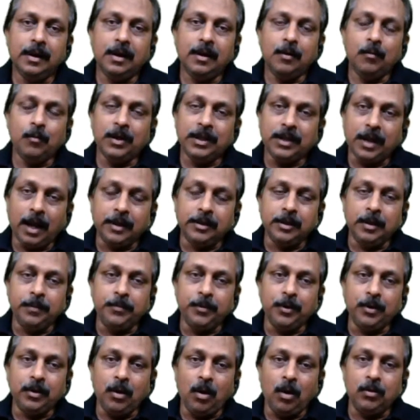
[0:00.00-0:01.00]
With other
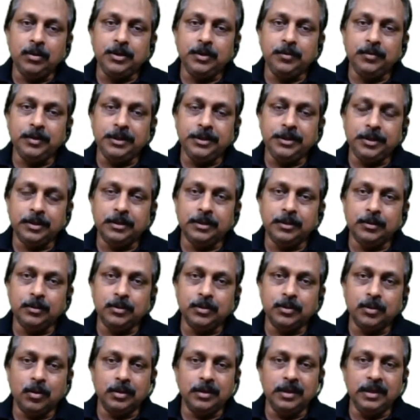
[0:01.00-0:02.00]
pronouns, we should use
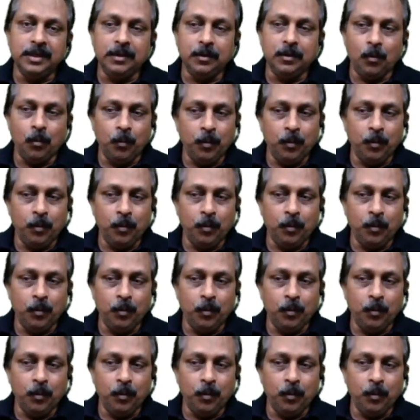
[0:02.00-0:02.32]
only